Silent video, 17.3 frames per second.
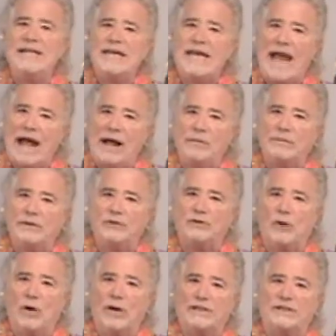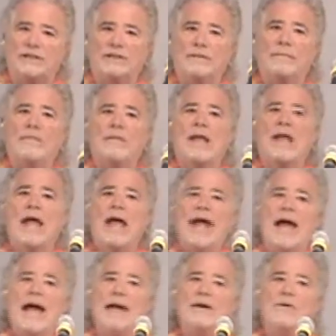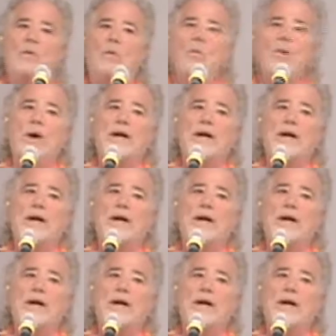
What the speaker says: and the Albatross. And